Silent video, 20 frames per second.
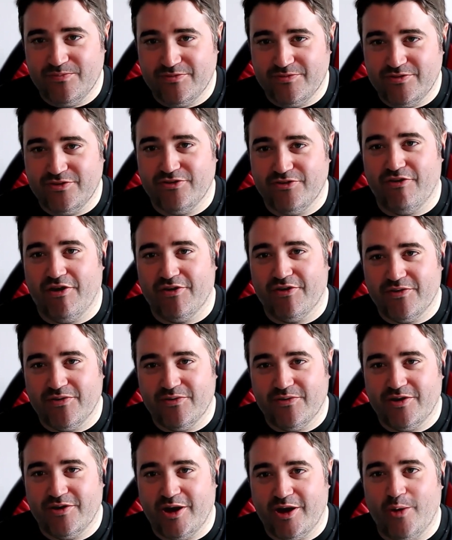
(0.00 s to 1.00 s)
your own
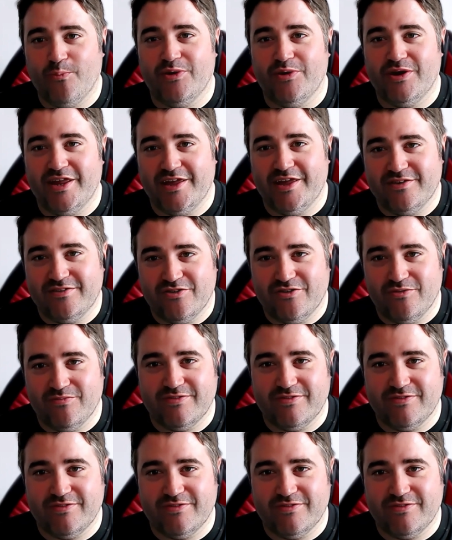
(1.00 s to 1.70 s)
company as Tom